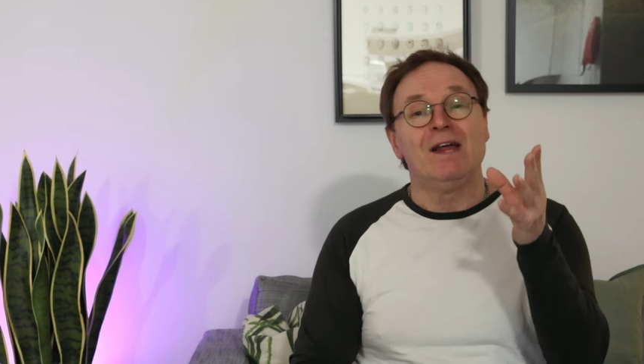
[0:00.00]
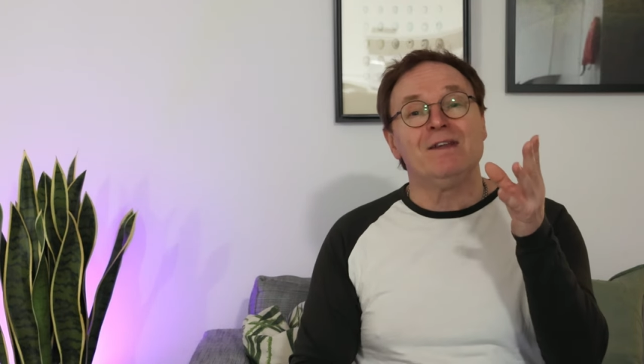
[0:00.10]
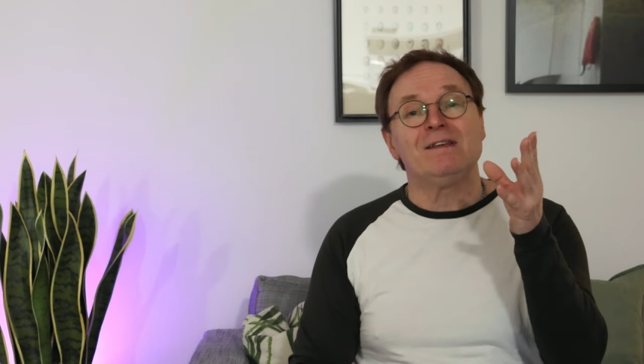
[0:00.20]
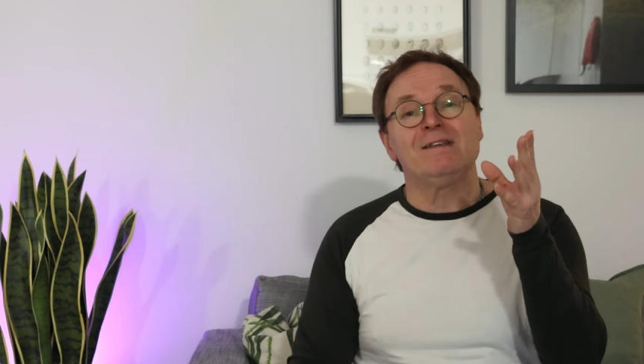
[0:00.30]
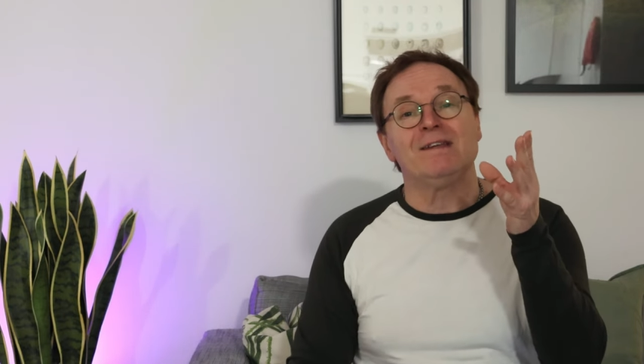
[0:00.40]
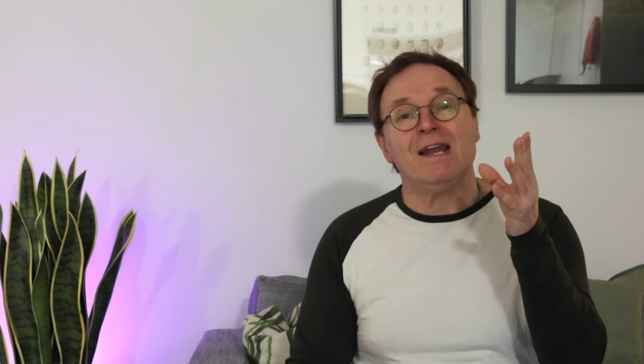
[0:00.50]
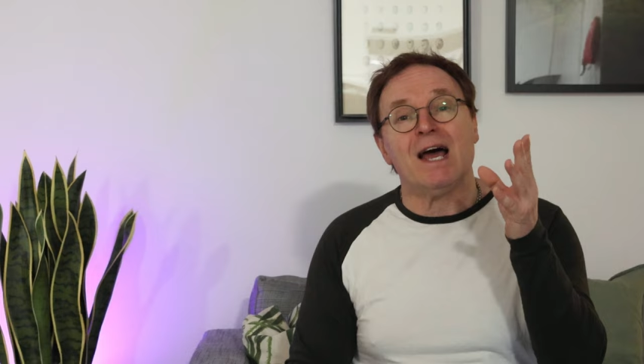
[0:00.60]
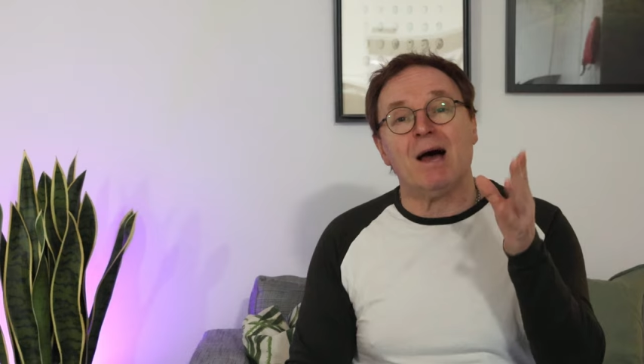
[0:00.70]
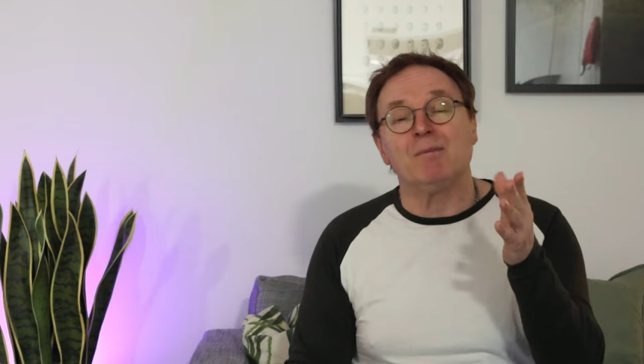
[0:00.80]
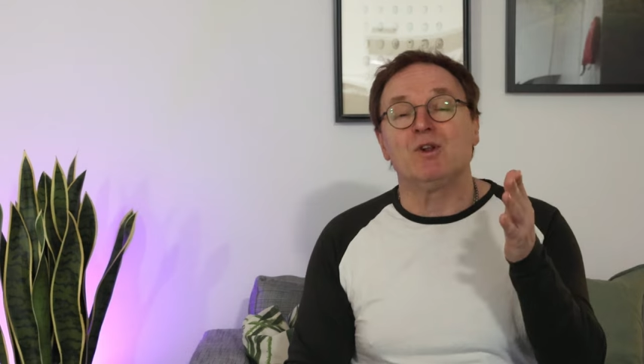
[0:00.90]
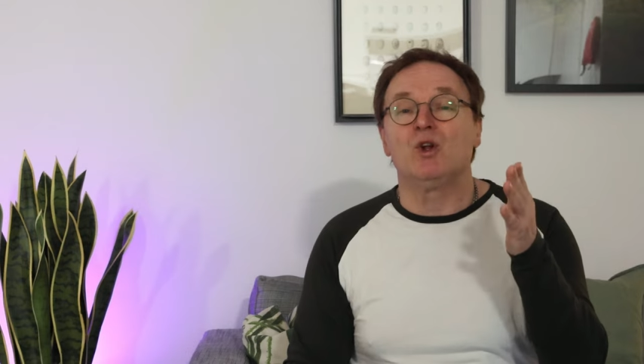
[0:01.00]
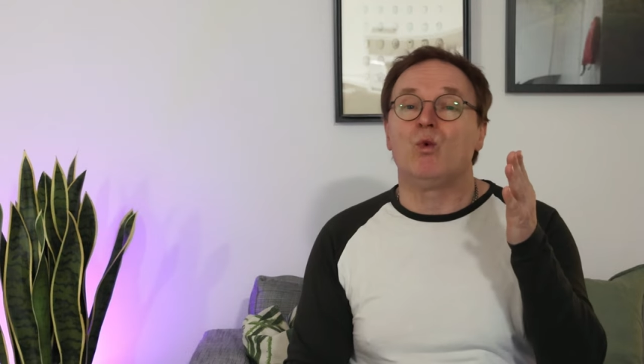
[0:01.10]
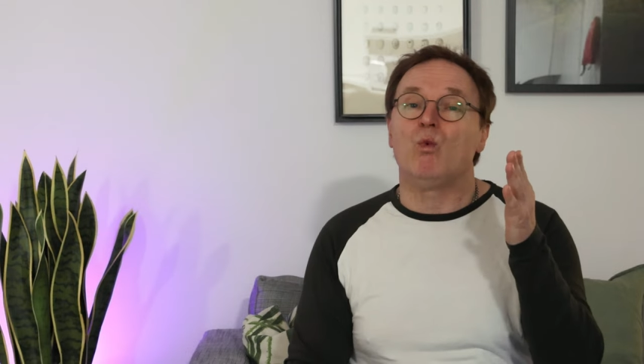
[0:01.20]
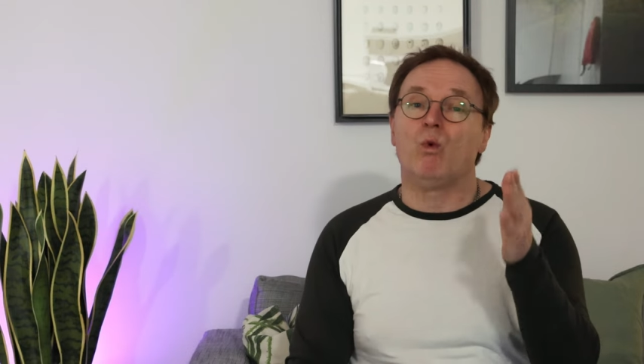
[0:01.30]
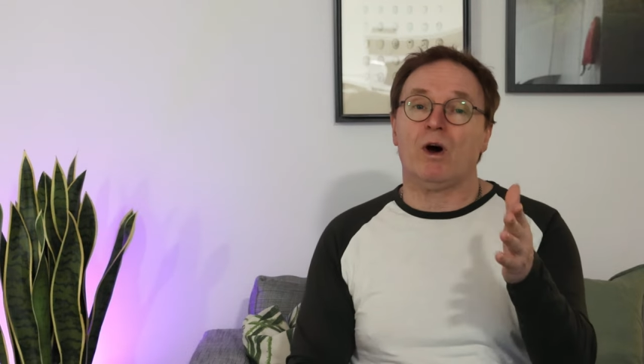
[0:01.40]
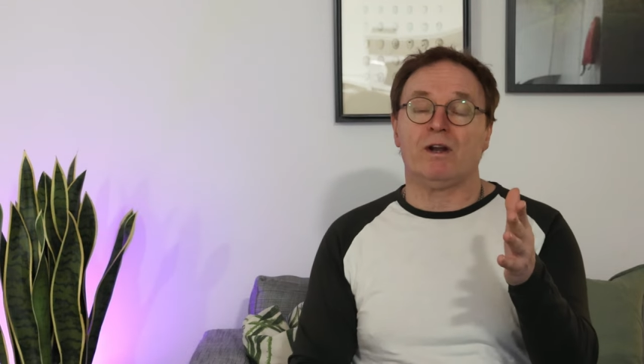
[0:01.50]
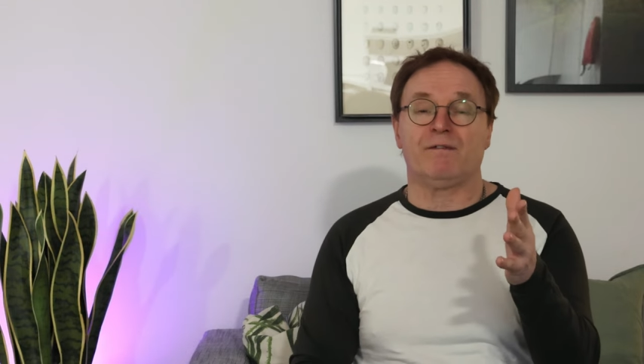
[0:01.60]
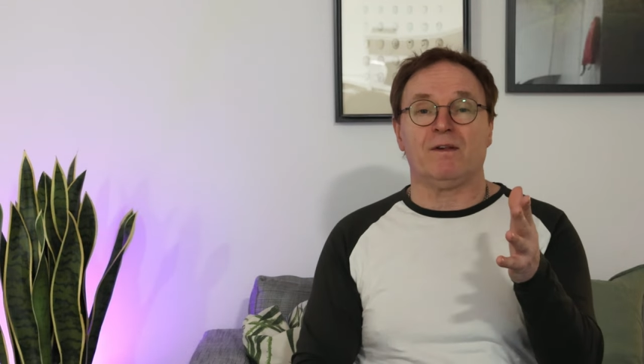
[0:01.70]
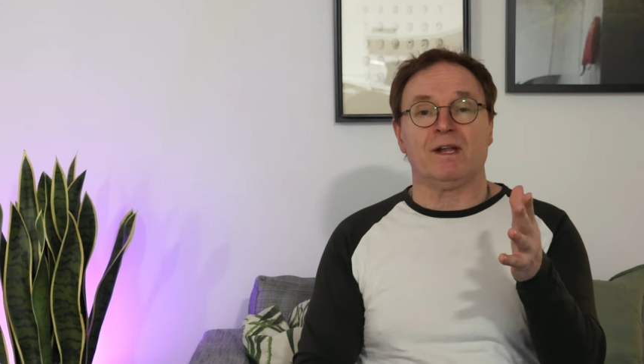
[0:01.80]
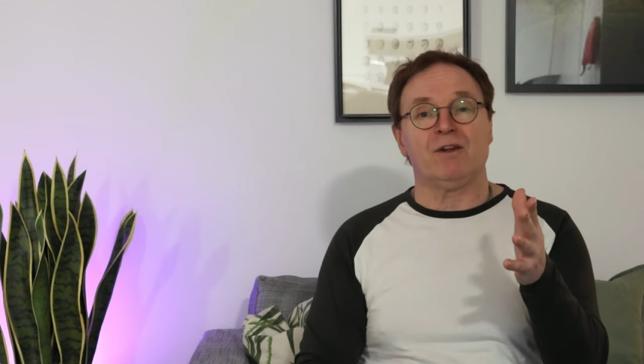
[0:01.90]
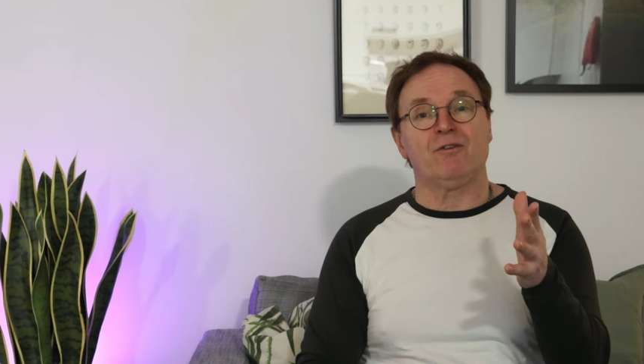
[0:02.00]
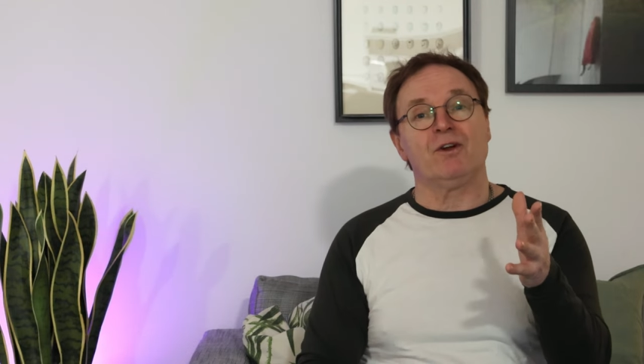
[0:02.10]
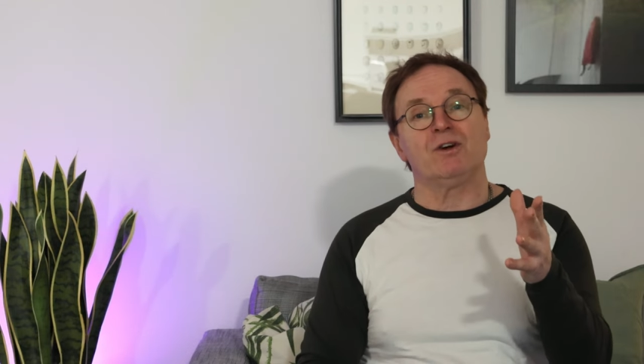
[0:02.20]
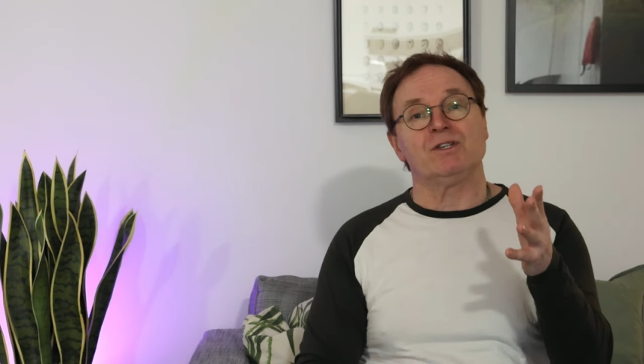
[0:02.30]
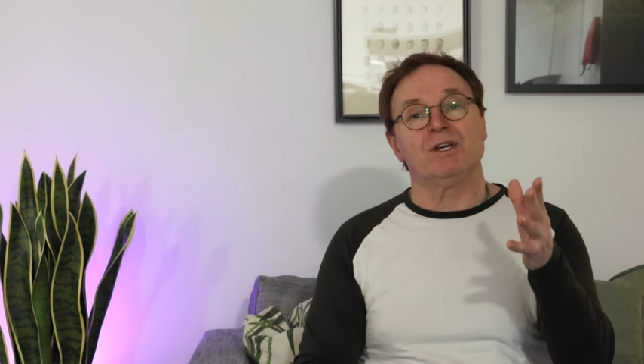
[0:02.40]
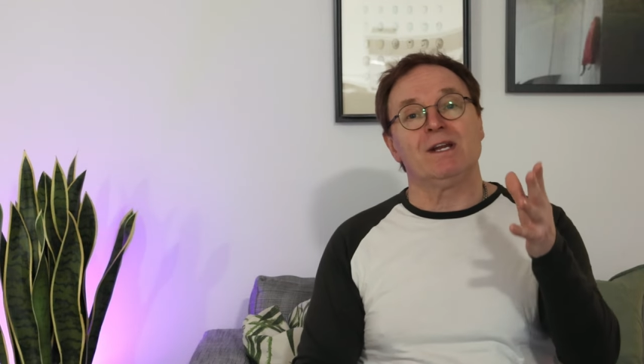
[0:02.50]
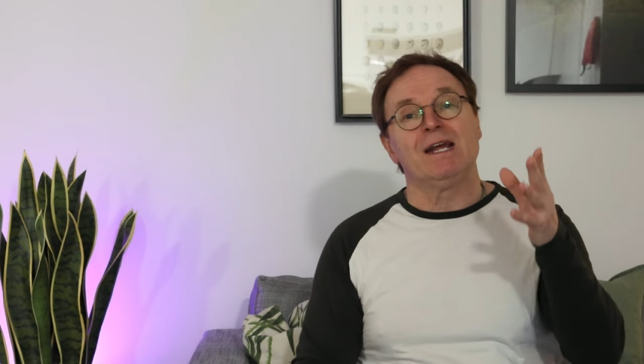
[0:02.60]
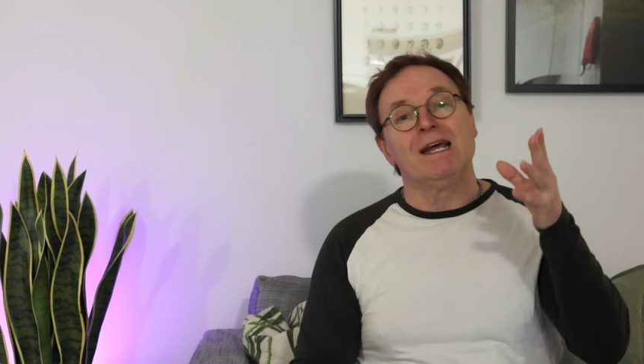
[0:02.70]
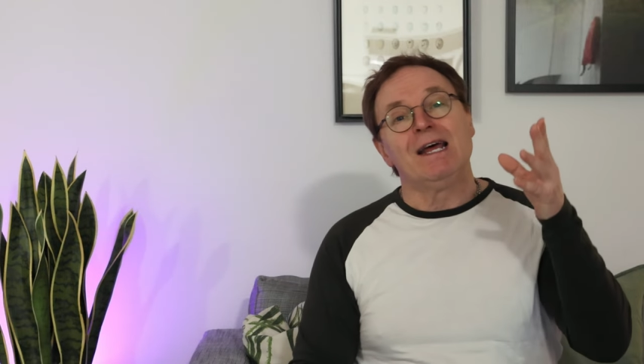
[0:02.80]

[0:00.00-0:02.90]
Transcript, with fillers: this is an absolute wonderful introduction.